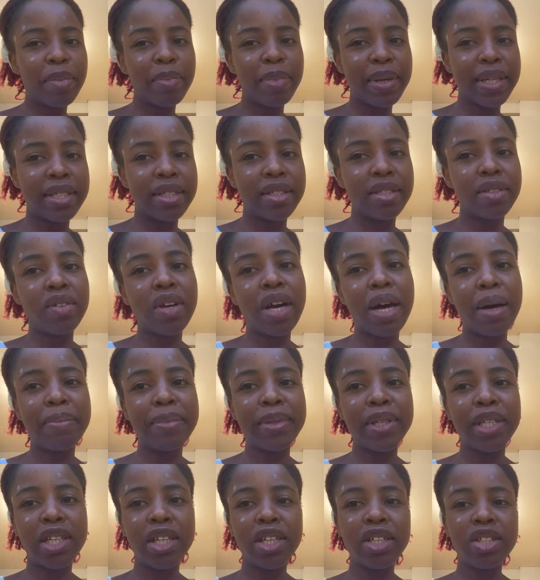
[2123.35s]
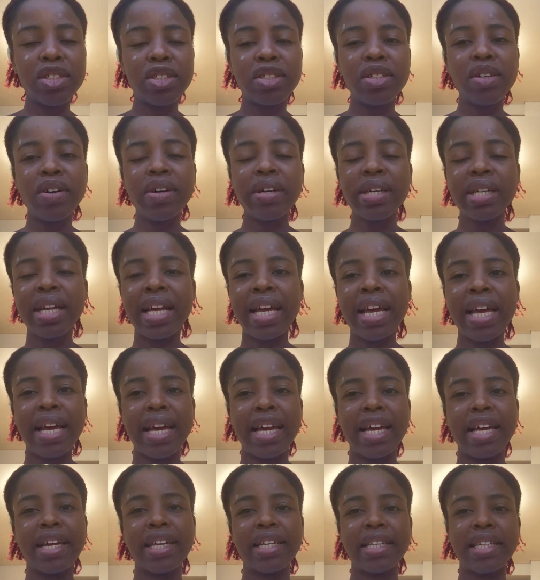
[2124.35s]
best in your application,
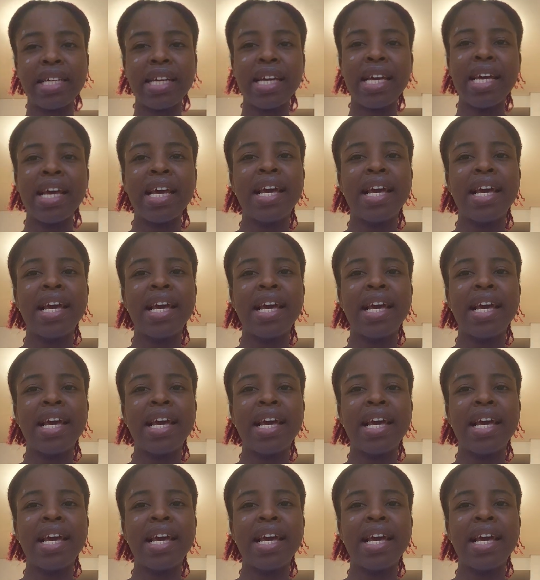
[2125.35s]
and